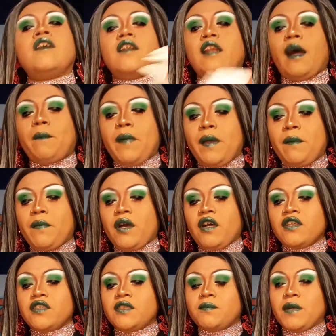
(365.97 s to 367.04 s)
Not by
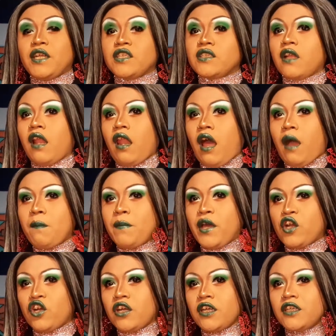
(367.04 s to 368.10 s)
much, but it's a lot
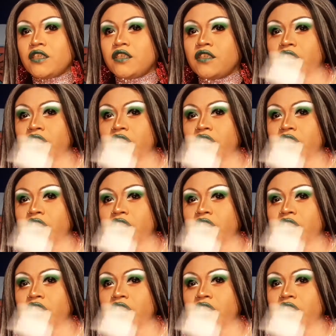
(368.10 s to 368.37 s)
better.